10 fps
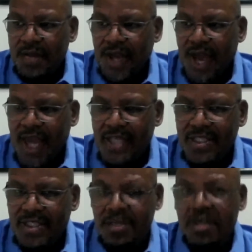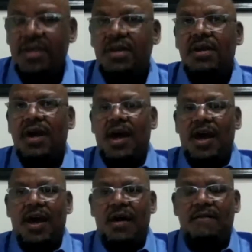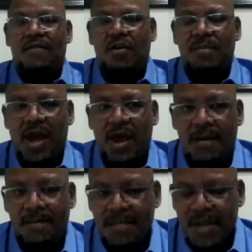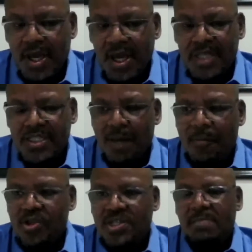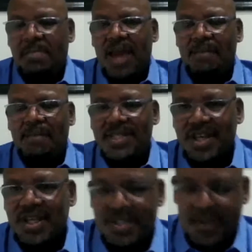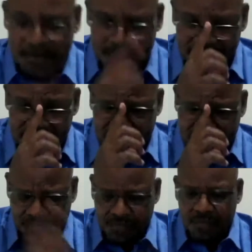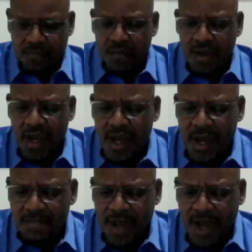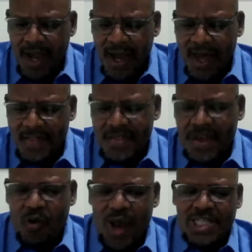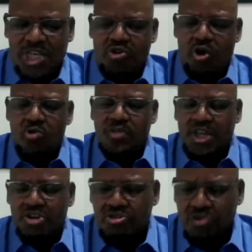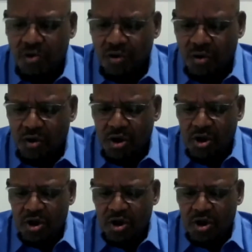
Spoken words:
ANC from supporting black business? I think the question goes into